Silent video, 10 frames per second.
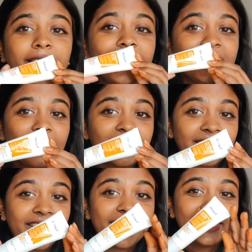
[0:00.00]
This
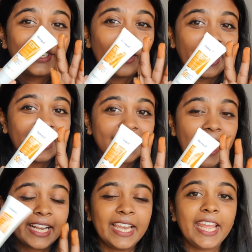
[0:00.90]
sunscreen is not
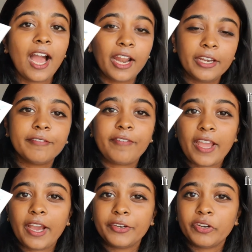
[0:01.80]
exactly under
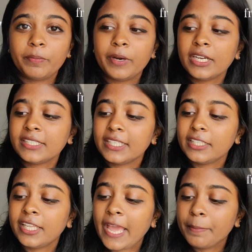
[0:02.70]
500 bucks.
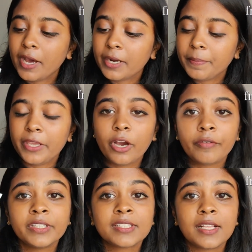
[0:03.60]
The MRP
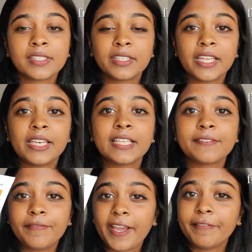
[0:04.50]
of this sunscreen is
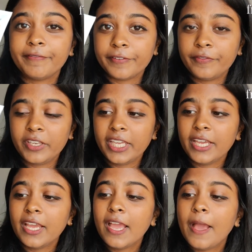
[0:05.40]
550,
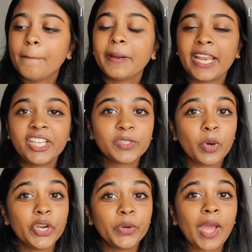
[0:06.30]
but I just
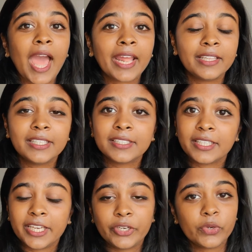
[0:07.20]
wanted to add this
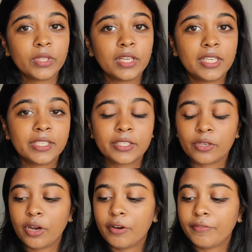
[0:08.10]
into the list
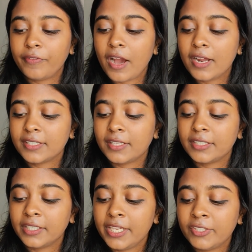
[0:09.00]
of our
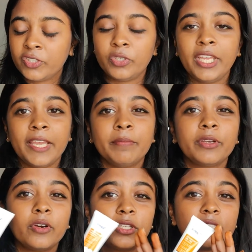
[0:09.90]
sunscreens today
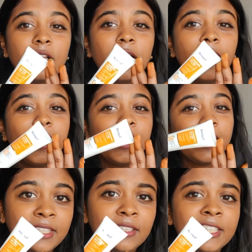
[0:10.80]
because
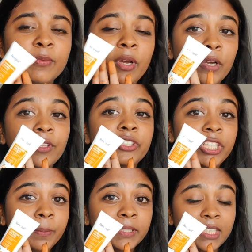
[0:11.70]
It's one of the
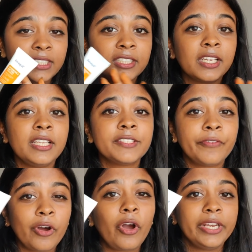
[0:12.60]
cheaper sunscreens
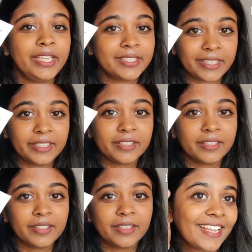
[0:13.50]
for oily skin.
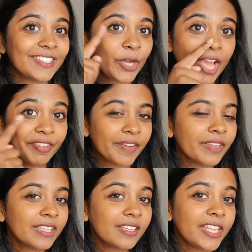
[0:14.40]
So I've
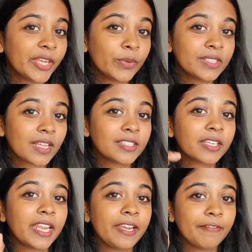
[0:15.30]
given the recoil
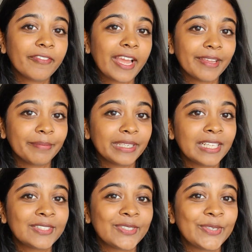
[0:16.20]
sunscreen 5
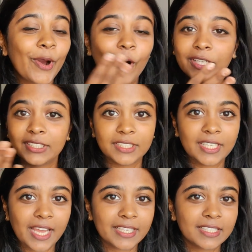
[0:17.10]
minutes to
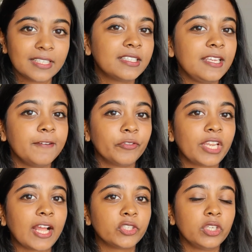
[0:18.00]
oxidize and see if it
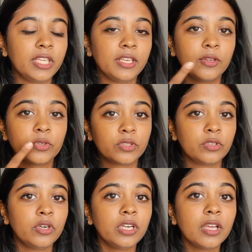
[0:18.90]
actually looks
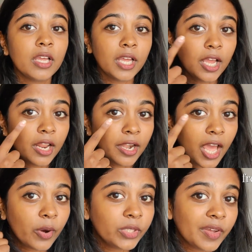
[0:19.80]
good.
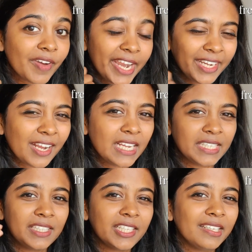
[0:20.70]
Now the white
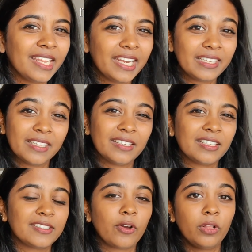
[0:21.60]
cast and the grey tint
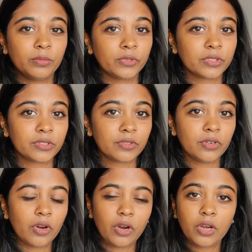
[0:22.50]
is almost
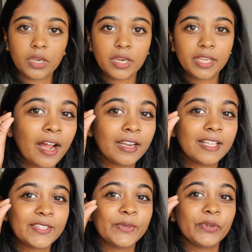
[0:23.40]
gone.
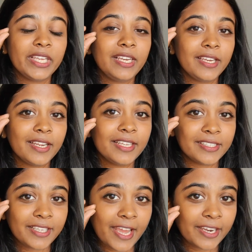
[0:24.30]
Unless you really
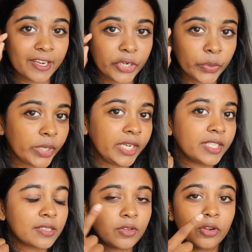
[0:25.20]
stare into it,
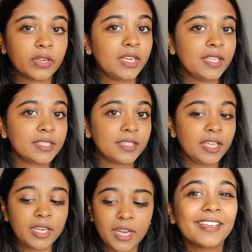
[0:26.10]
it's not really
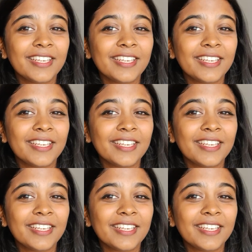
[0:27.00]
seen.